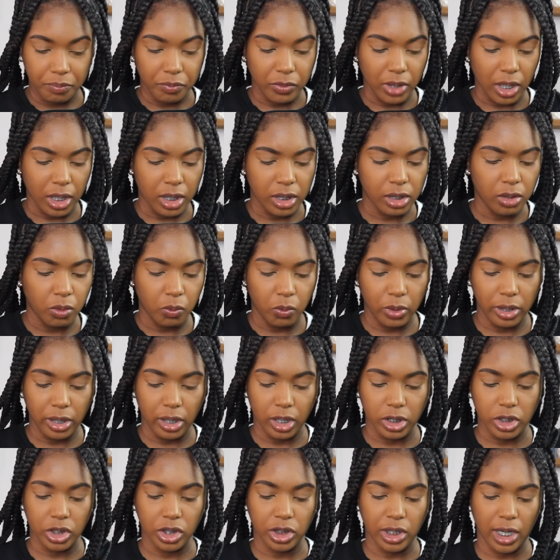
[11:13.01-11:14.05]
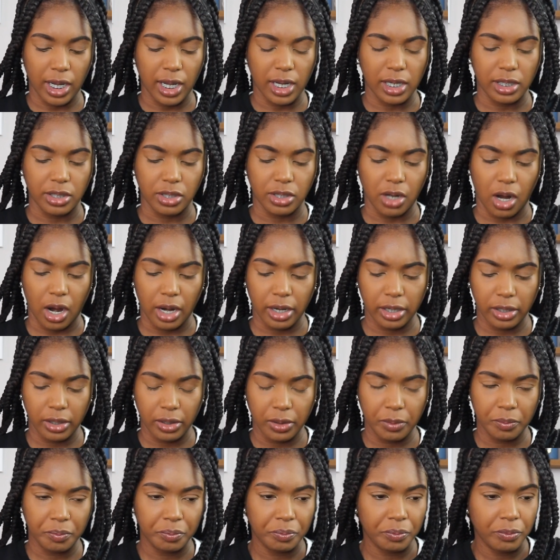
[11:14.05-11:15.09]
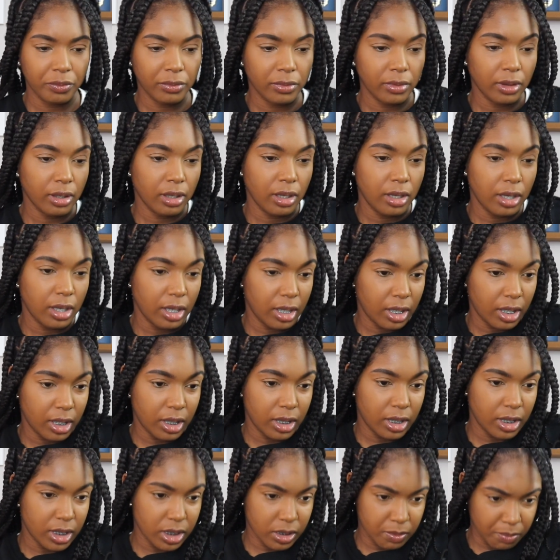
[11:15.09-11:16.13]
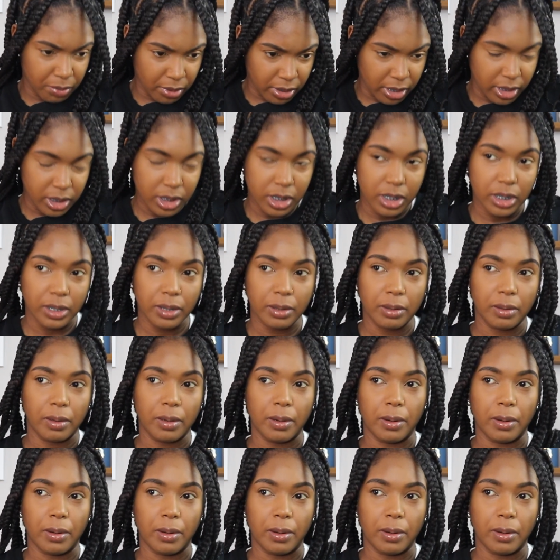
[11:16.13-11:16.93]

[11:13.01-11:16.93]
I could have went a shade darker in this bronzer,